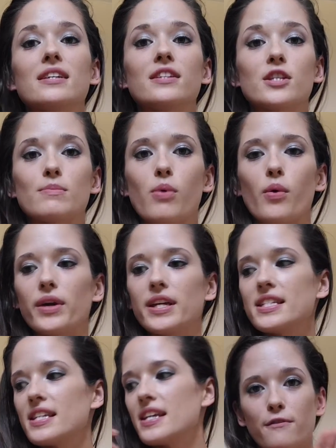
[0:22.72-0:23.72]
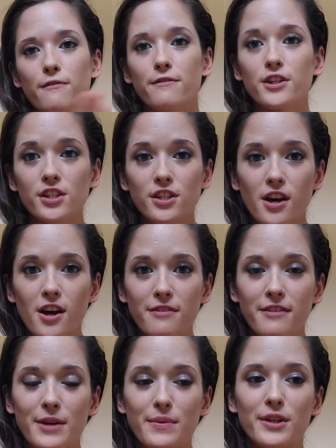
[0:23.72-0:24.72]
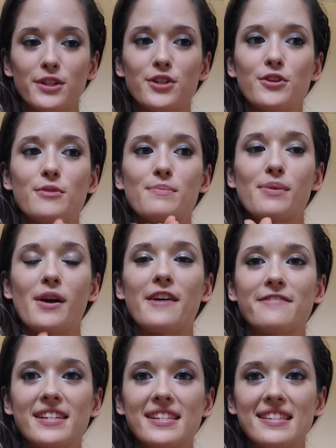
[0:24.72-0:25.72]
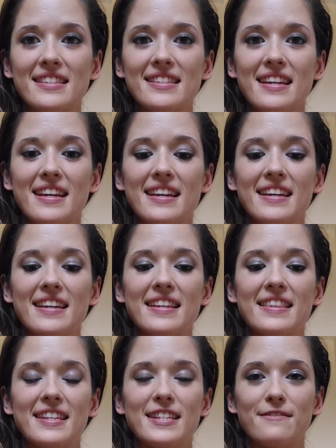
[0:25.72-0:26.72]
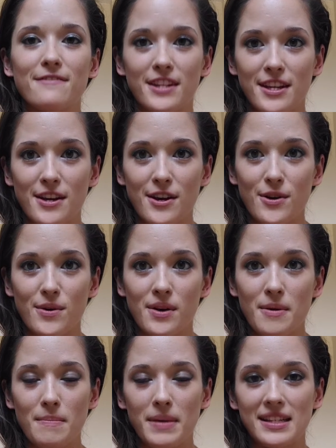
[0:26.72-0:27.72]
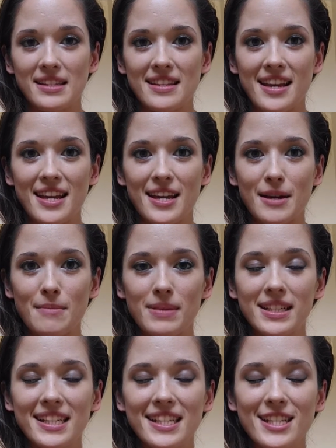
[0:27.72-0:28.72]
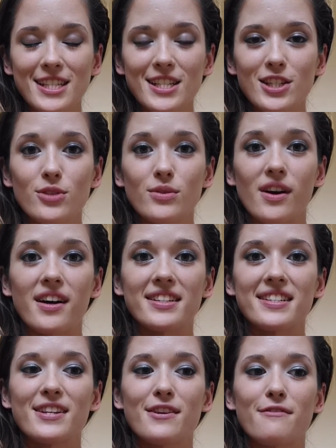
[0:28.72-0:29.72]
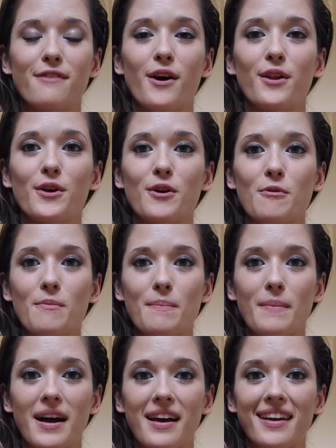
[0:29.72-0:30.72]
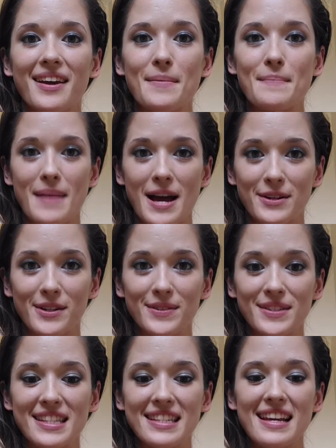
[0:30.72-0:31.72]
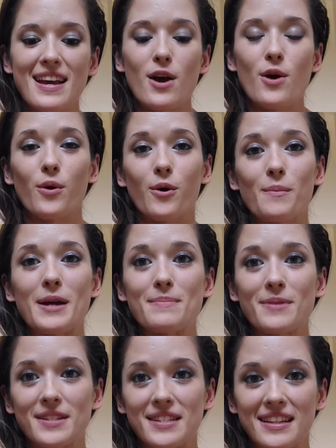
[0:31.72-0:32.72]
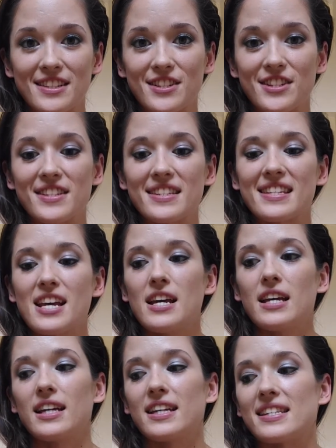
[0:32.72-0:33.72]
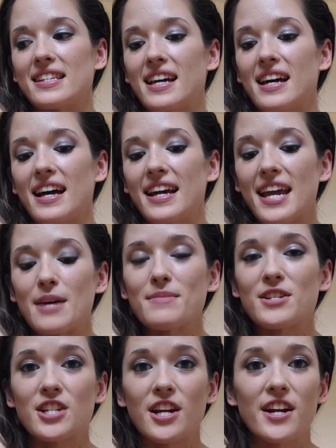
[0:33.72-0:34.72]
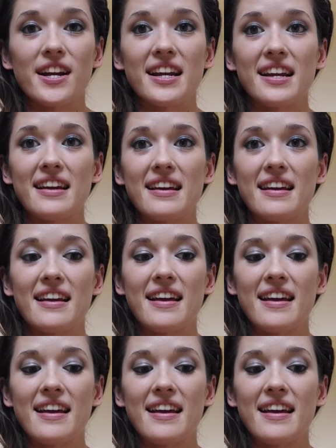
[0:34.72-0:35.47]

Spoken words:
this point. First off, I want to preface this video by saying please do not follow my macros or my percentages, because I am sharing